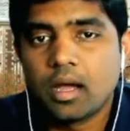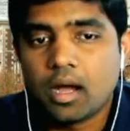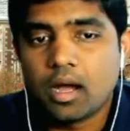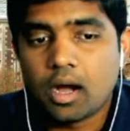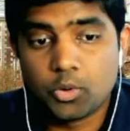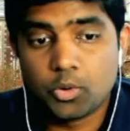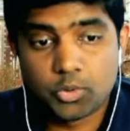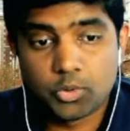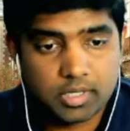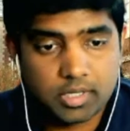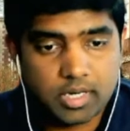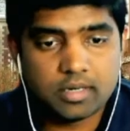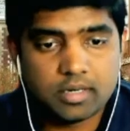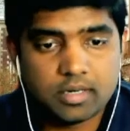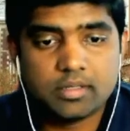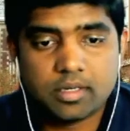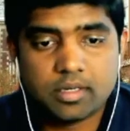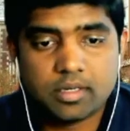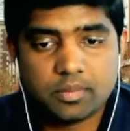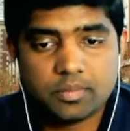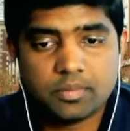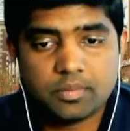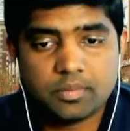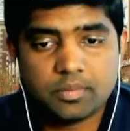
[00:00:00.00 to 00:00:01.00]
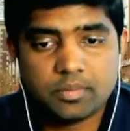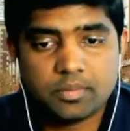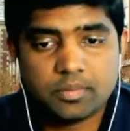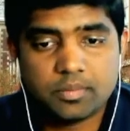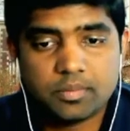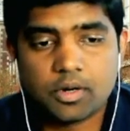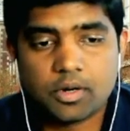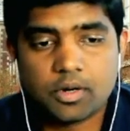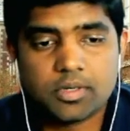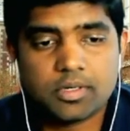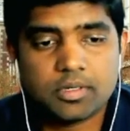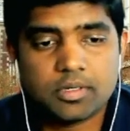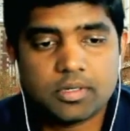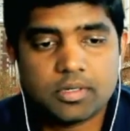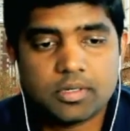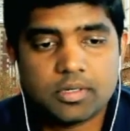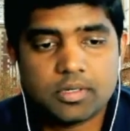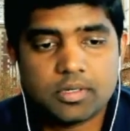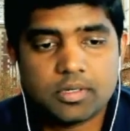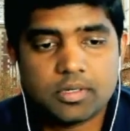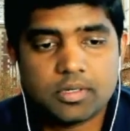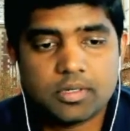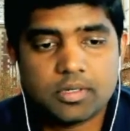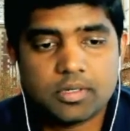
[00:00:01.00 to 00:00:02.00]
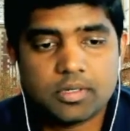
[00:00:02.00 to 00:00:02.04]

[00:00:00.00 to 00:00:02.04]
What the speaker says: how to run them using Clowder.